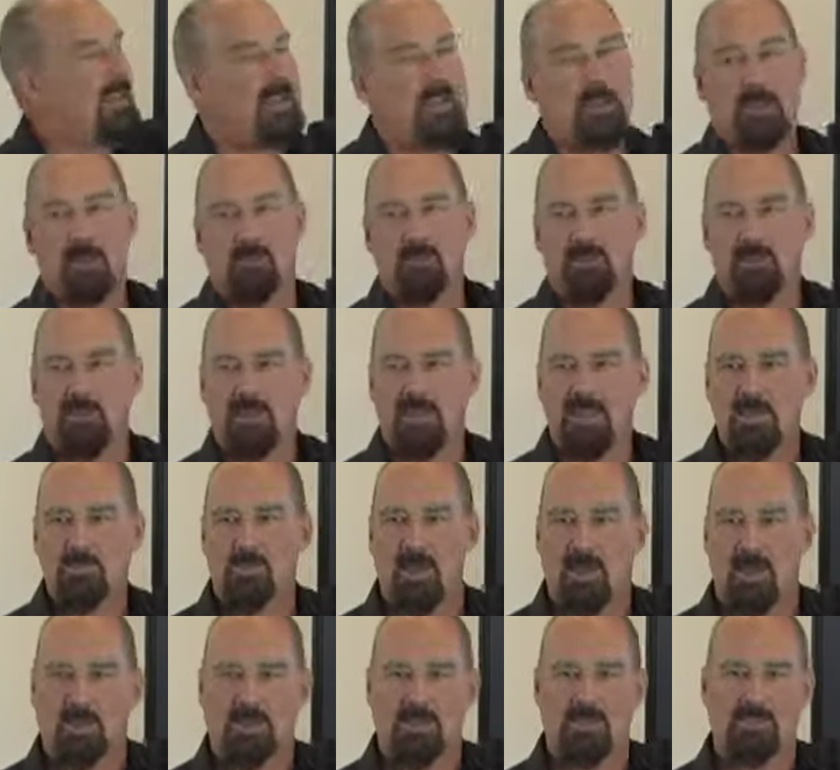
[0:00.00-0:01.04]
here. I mean,
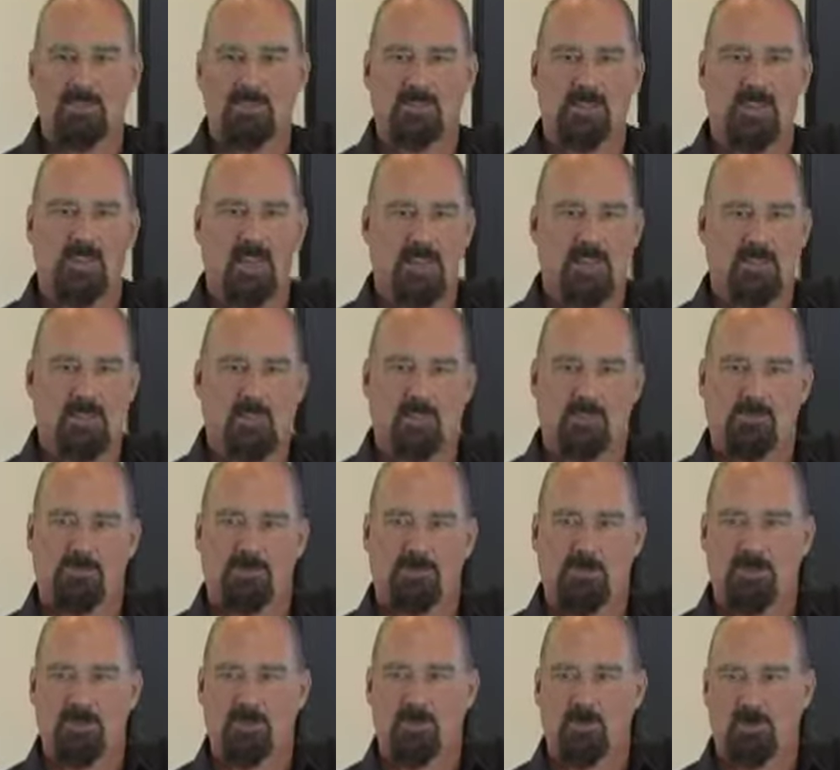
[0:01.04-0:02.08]
email is classic
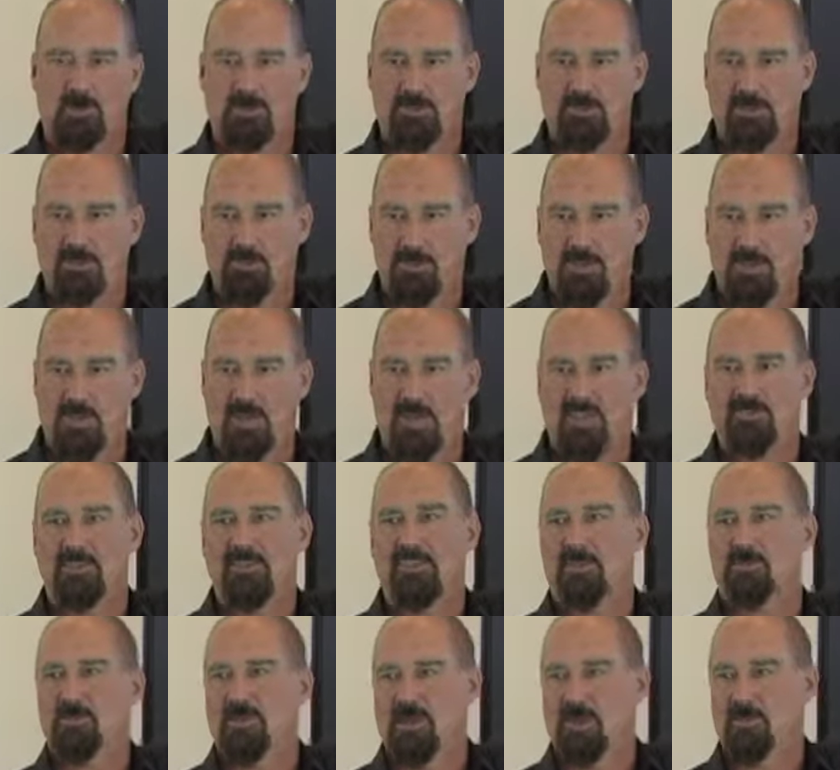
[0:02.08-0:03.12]
for this quadrant, right? Every
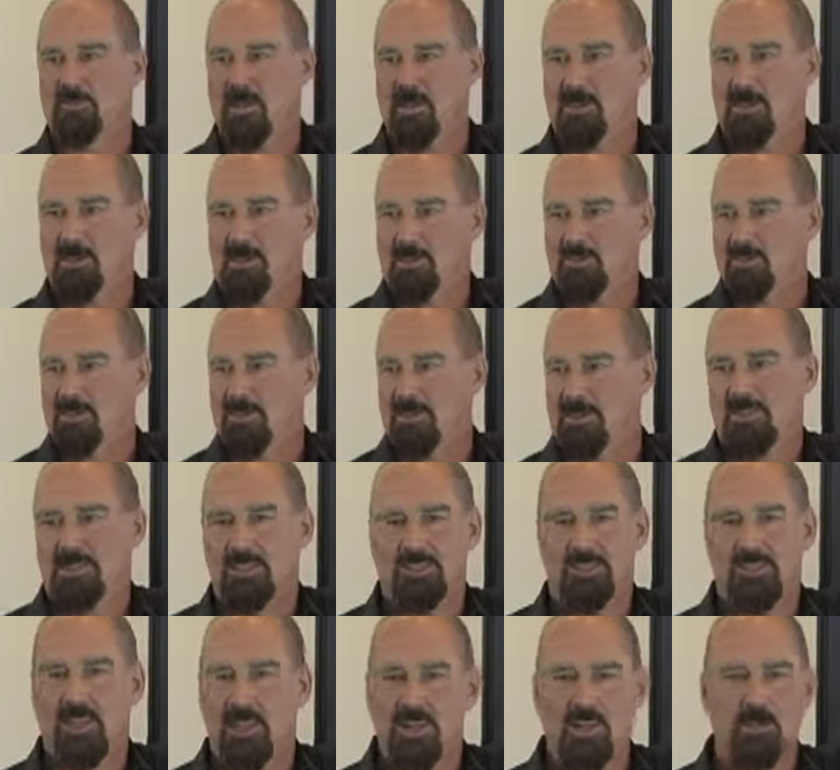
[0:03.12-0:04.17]
time an email comes in,
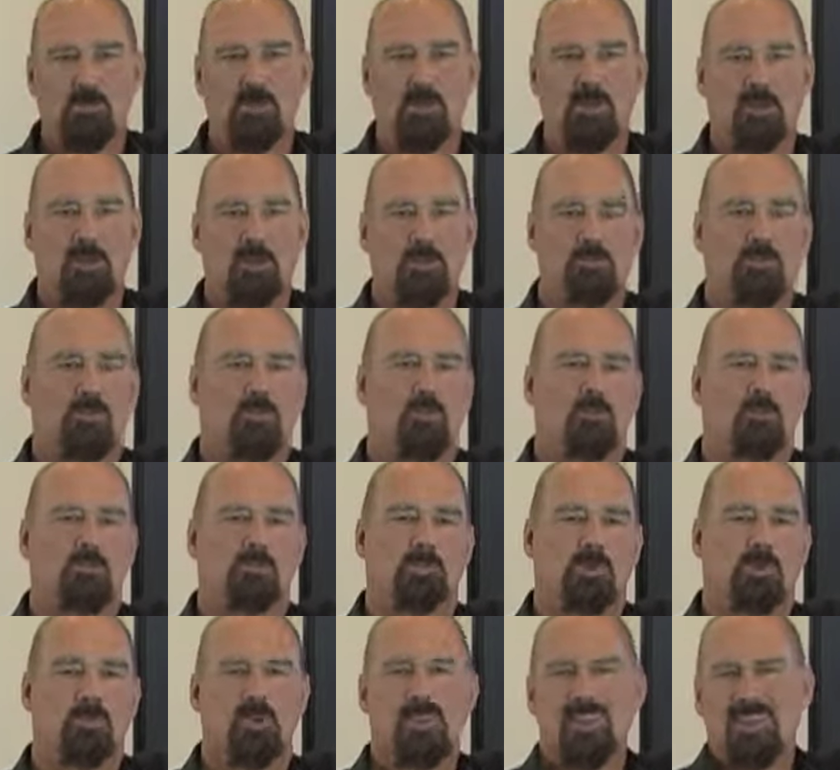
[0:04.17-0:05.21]
it's terribly
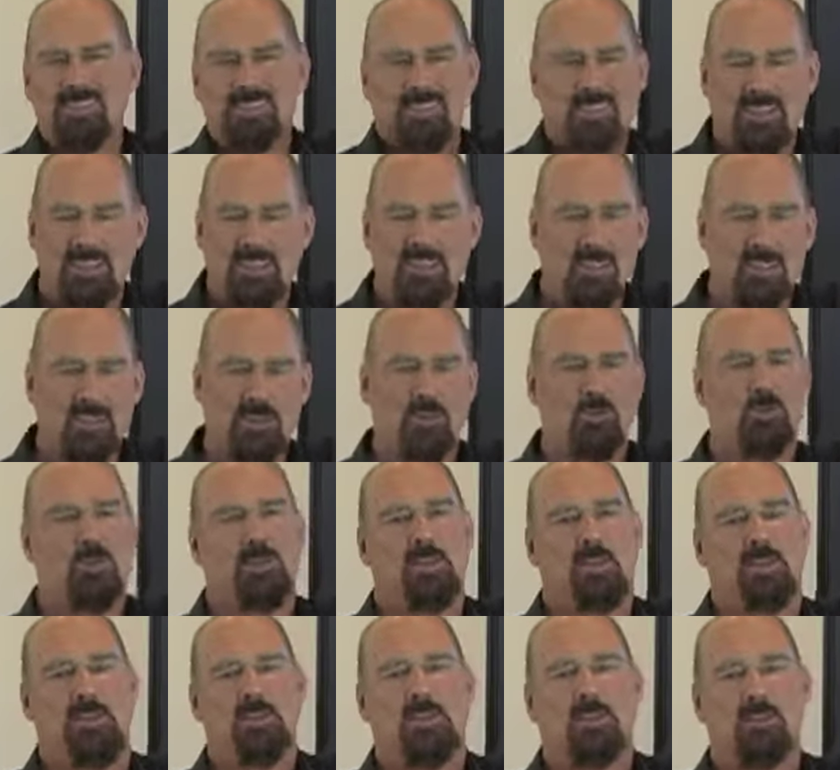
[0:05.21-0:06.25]
unimportant, but what else can you do
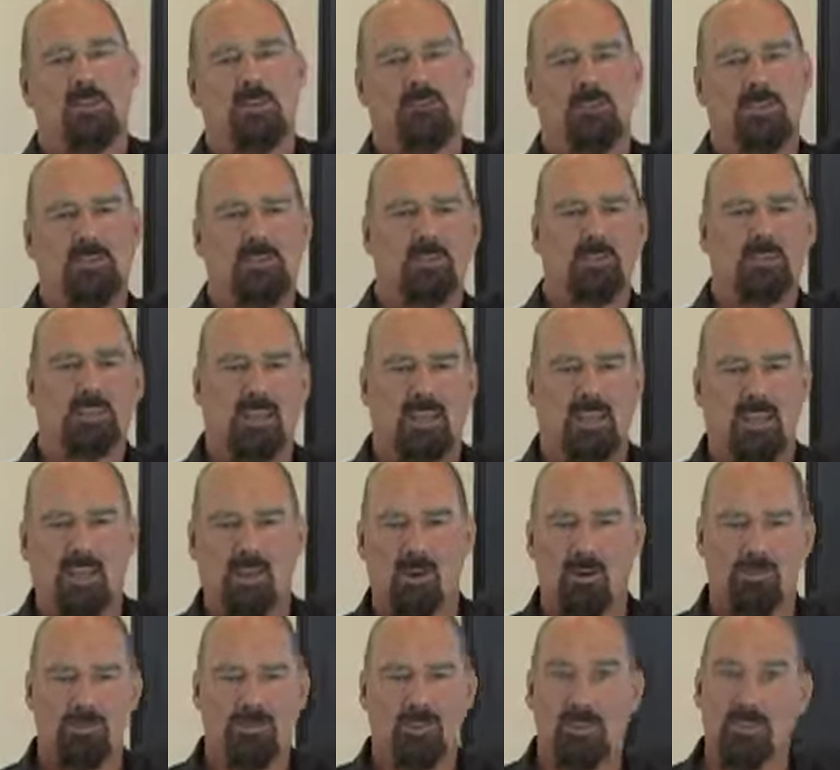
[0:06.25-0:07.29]
with it? You know, if you just
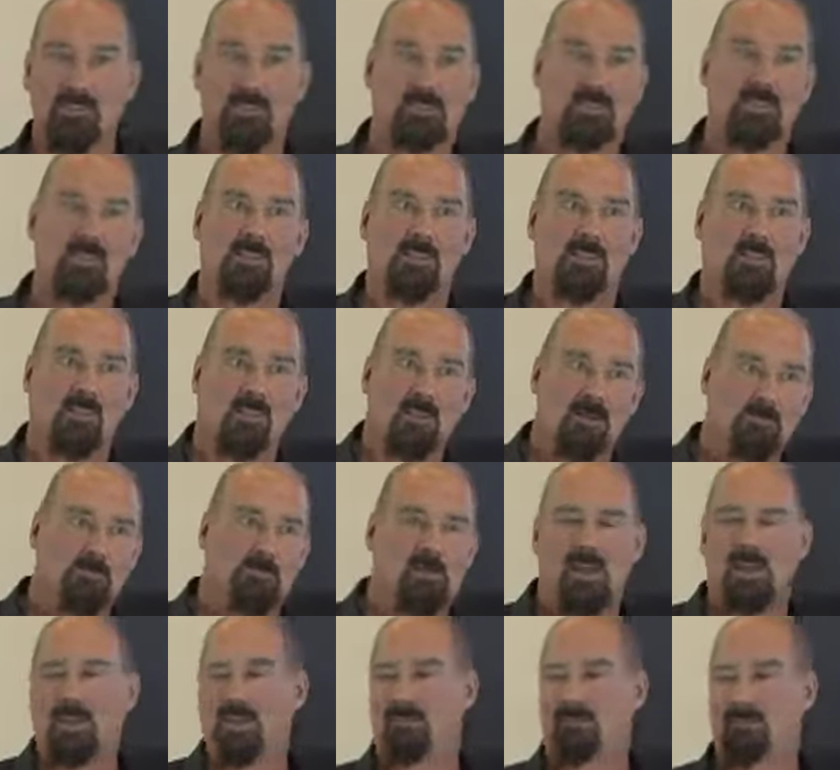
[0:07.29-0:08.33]
click off it, you're still going to come
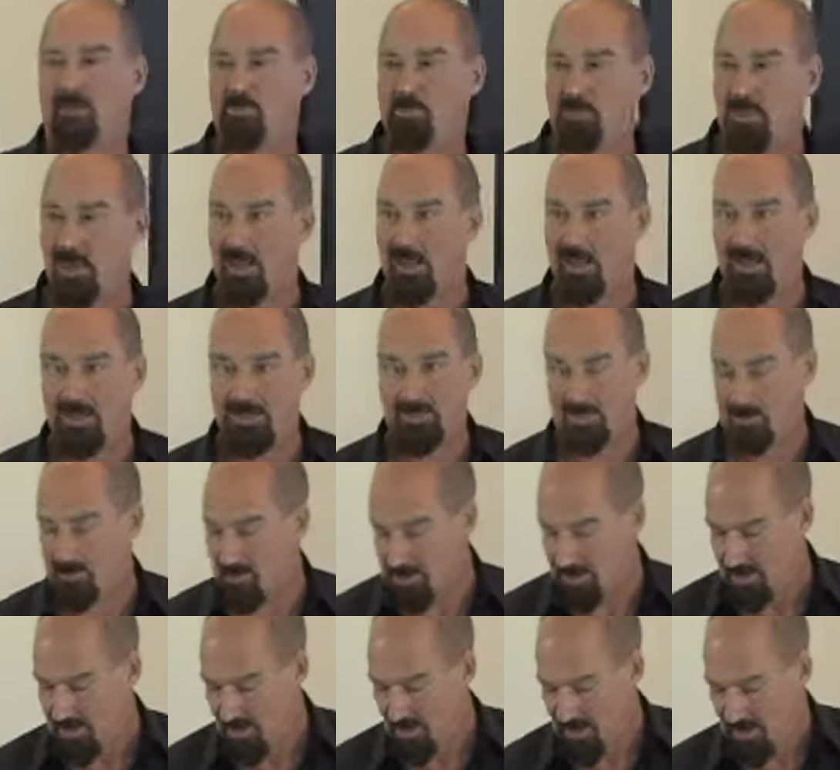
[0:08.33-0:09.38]
back and reply to
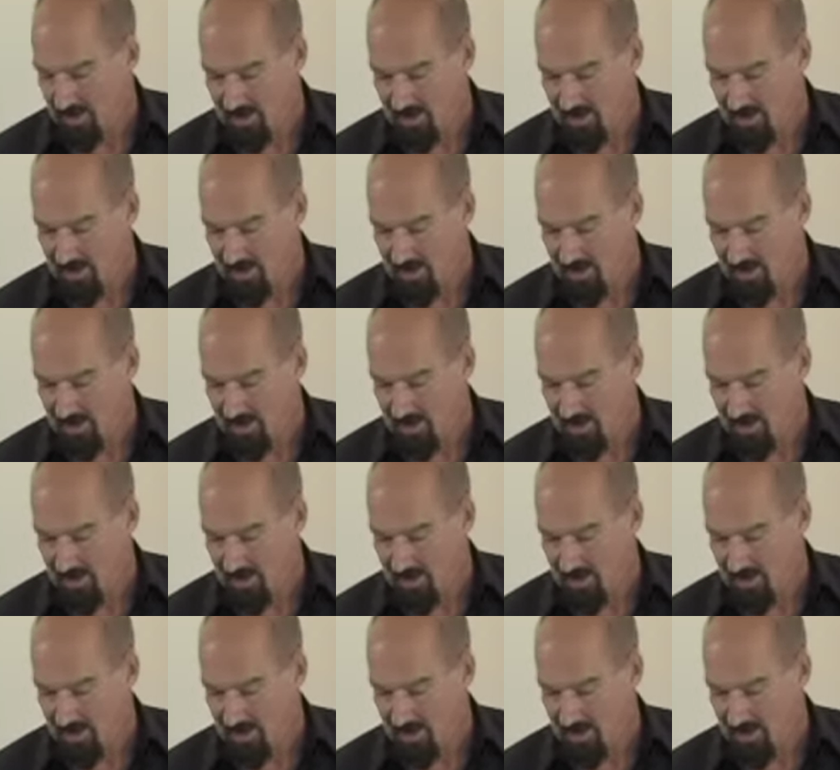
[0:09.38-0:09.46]
it.